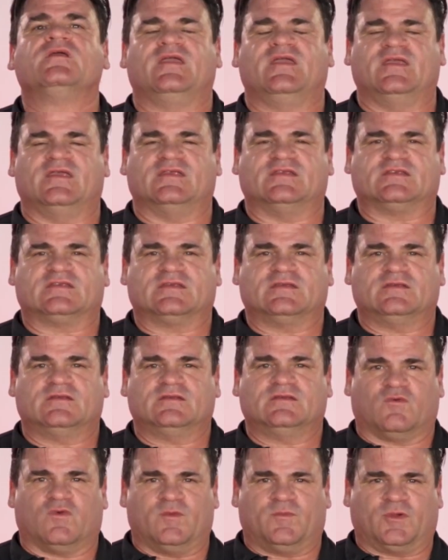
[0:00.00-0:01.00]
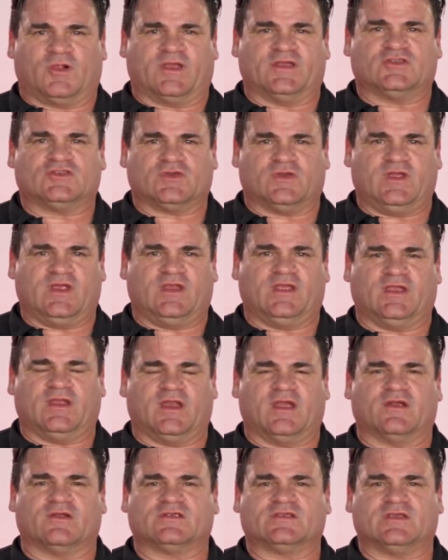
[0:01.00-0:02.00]
is replace your heating and
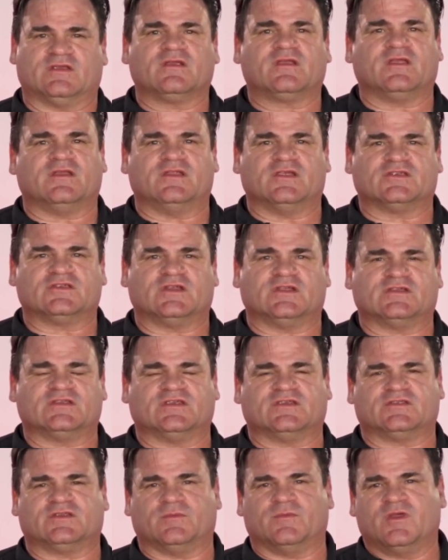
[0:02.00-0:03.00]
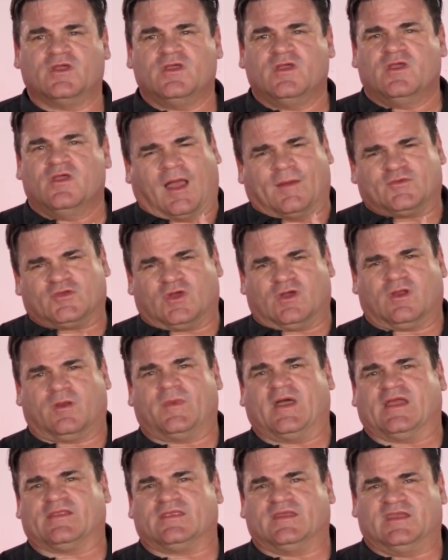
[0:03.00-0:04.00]
air conditioning system. I'm talking
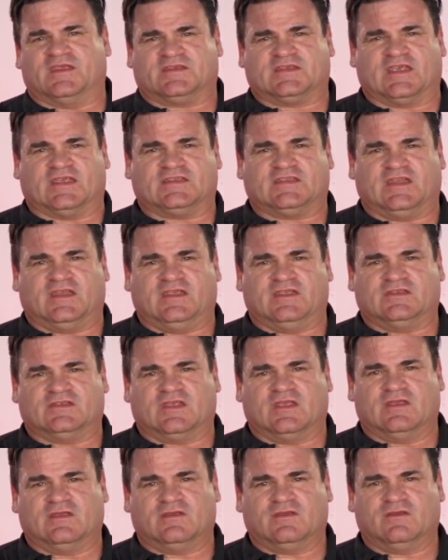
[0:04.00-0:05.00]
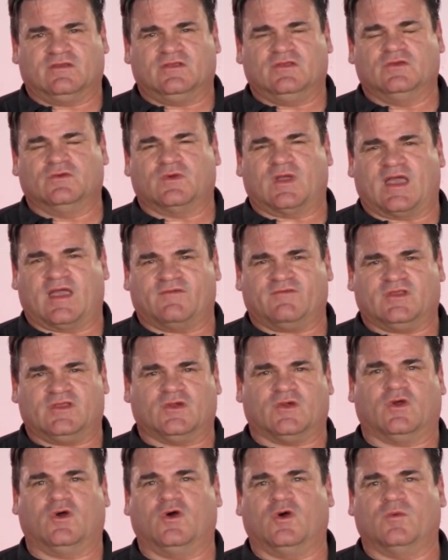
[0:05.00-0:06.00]
about the necessities you have in
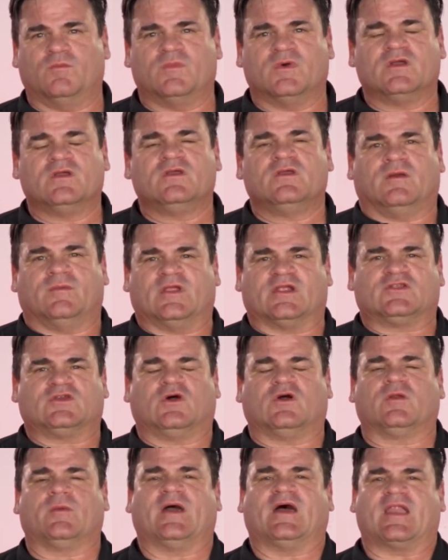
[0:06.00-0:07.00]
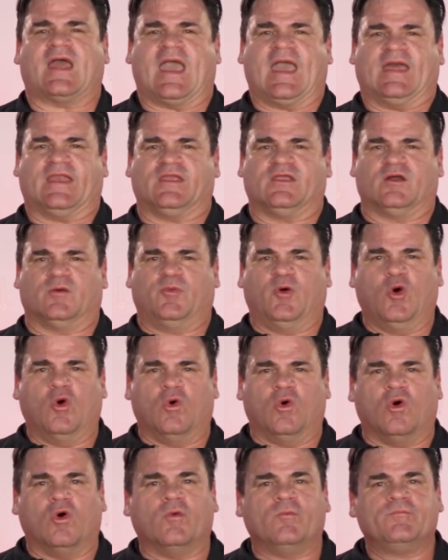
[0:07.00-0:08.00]
your home. I'm not talking about adding a
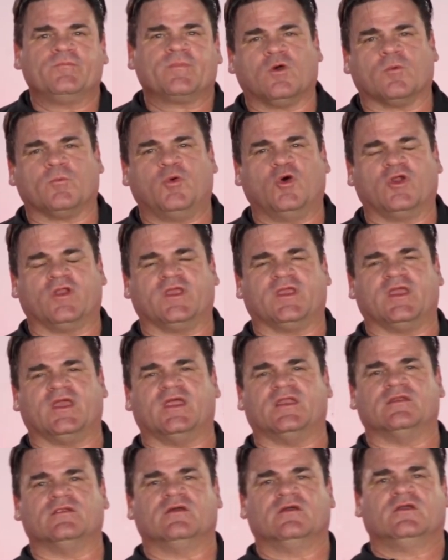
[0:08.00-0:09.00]
pool or putting in